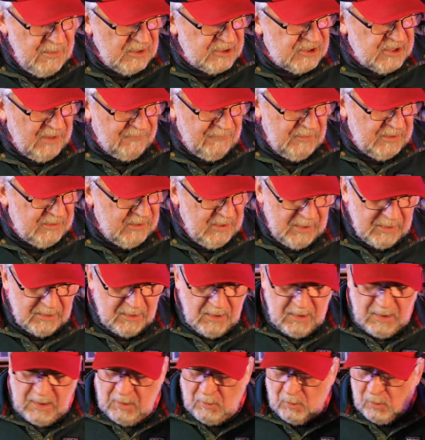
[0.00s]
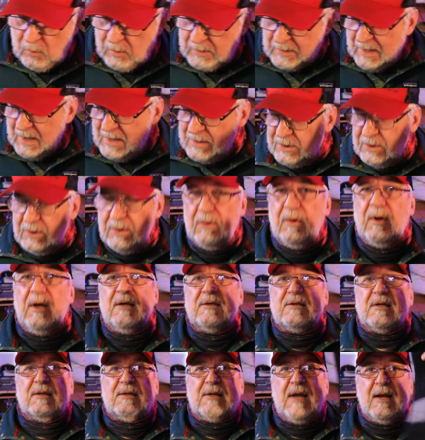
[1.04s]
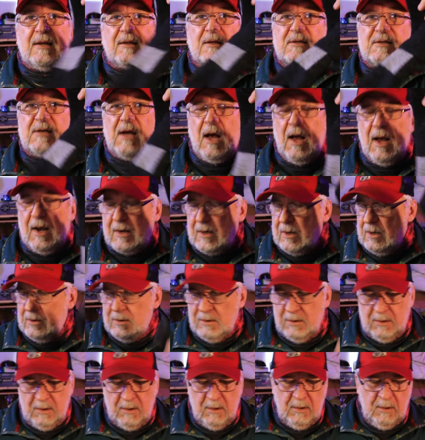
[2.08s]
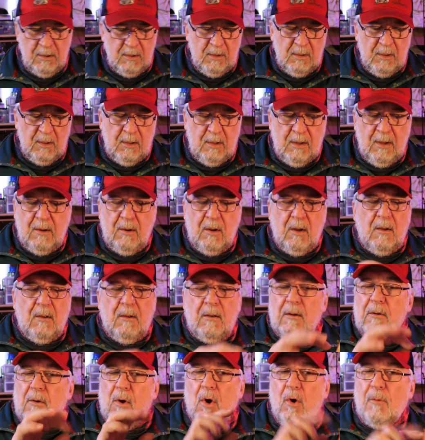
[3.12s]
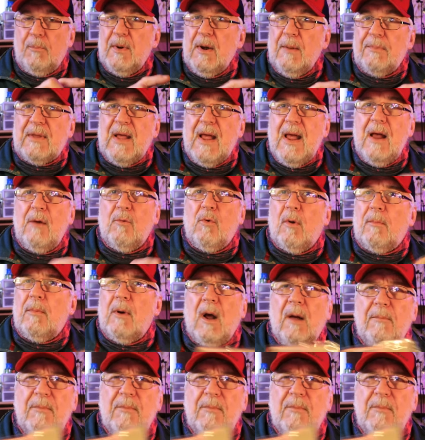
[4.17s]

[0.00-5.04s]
much everything. What I do is I take the sock, open up the hand warmer.